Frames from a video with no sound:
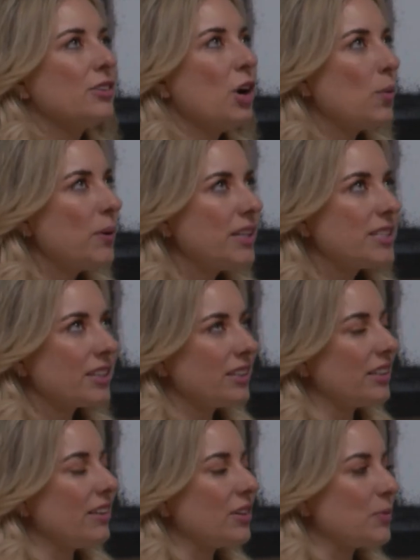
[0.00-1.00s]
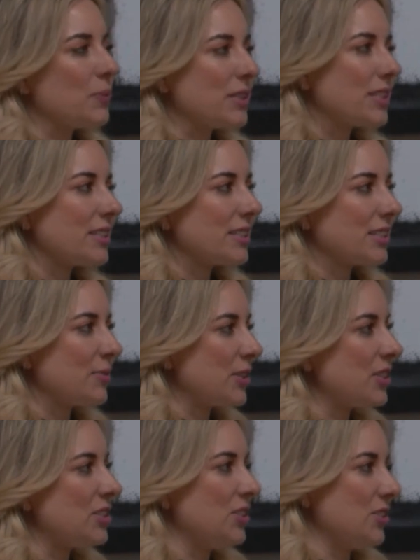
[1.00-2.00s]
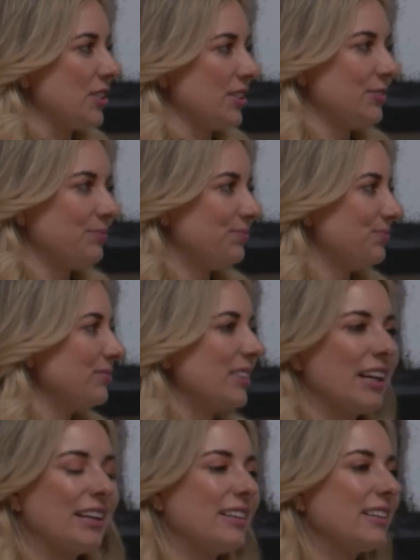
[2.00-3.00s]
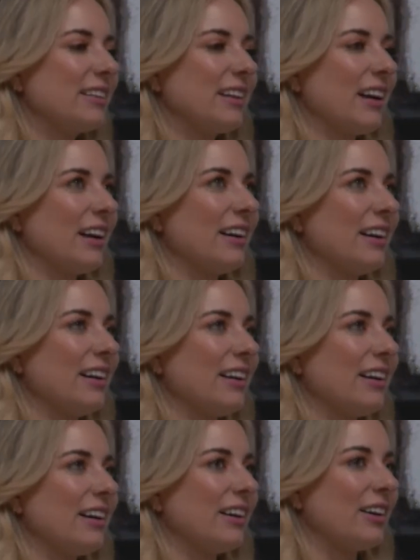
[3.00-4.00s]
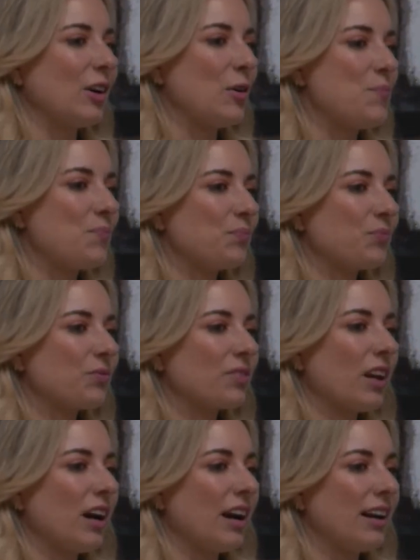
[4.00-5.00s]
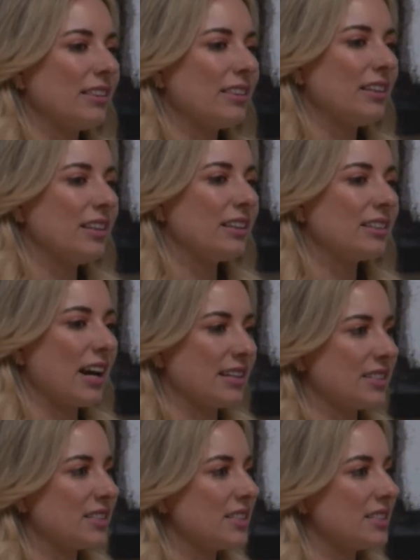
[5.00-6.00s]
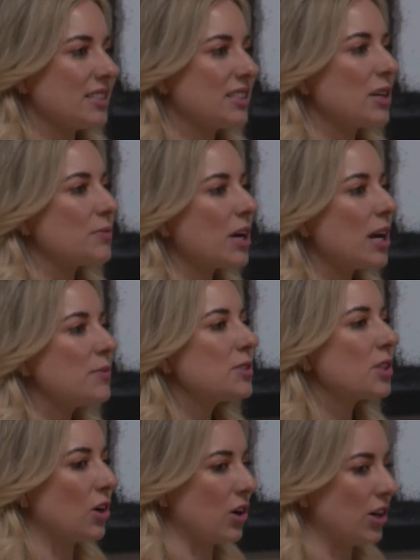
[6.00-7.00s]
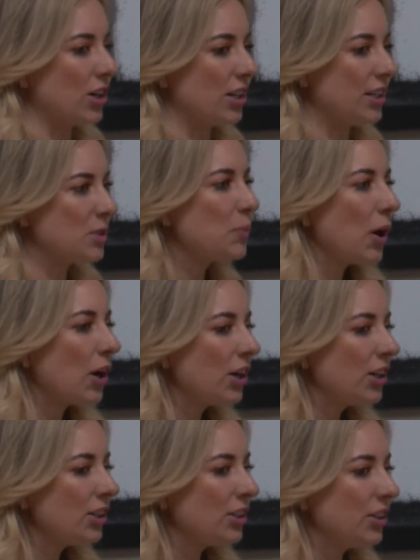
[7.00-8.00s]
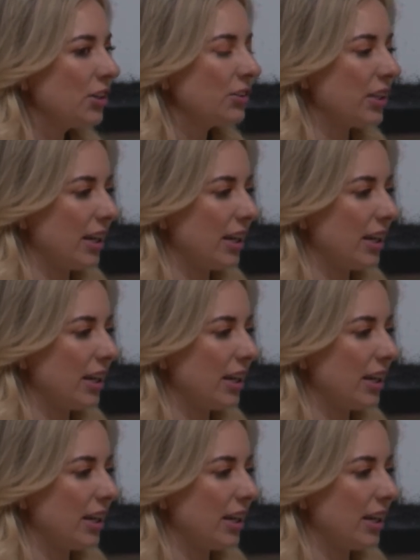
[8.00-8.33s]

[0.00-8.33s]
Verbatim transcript: nobody's going to love your business as much as you do like i um, i think that's sometimes the hardest part you know